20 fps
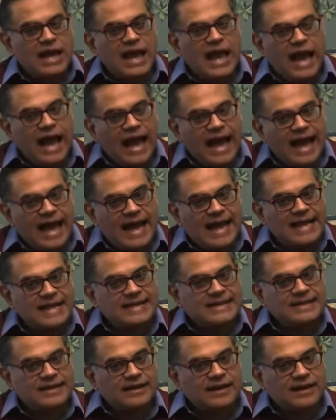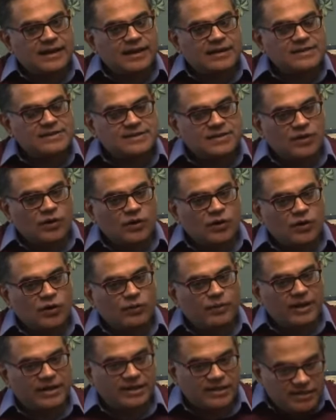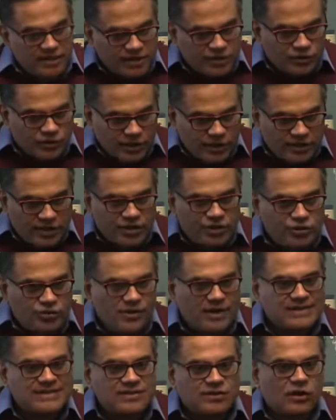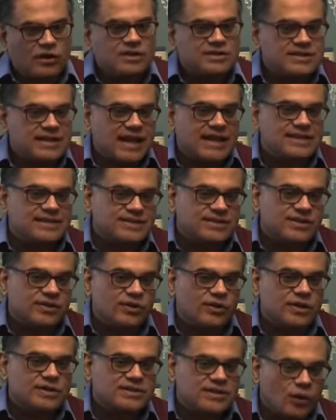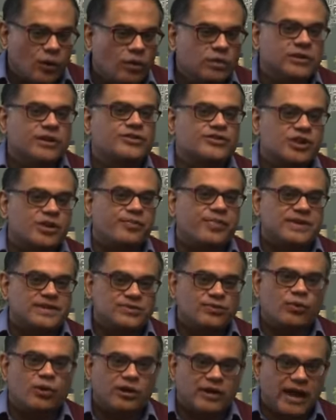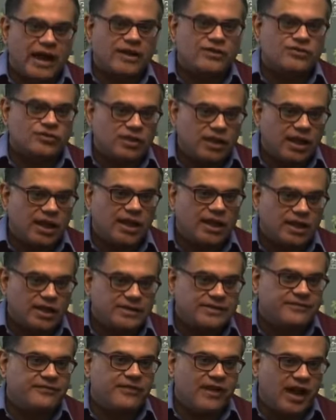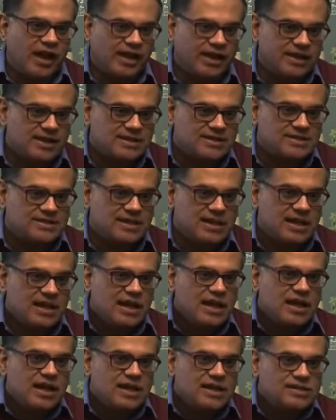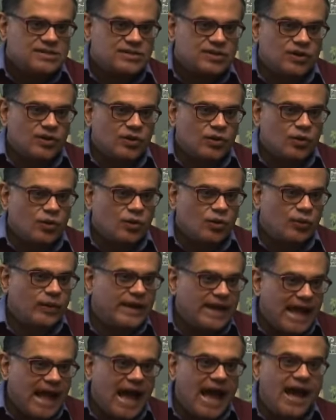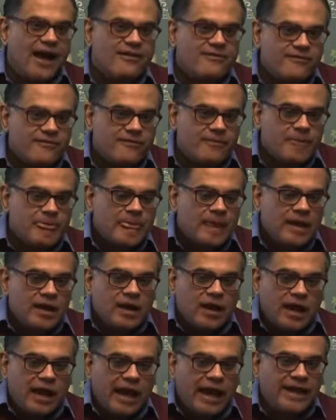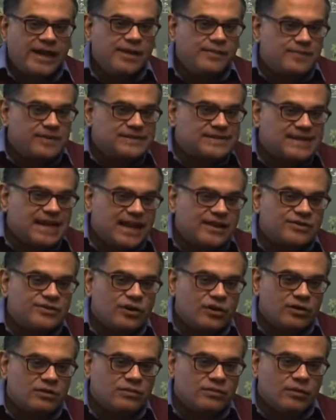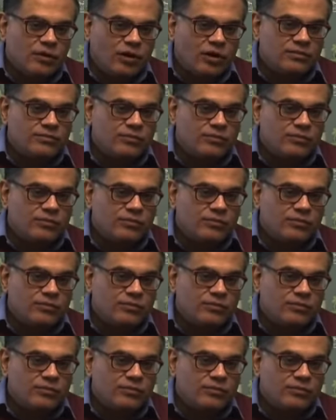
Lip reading: And but in the US context, you know, its ownership is what actually defines. So we have 80% or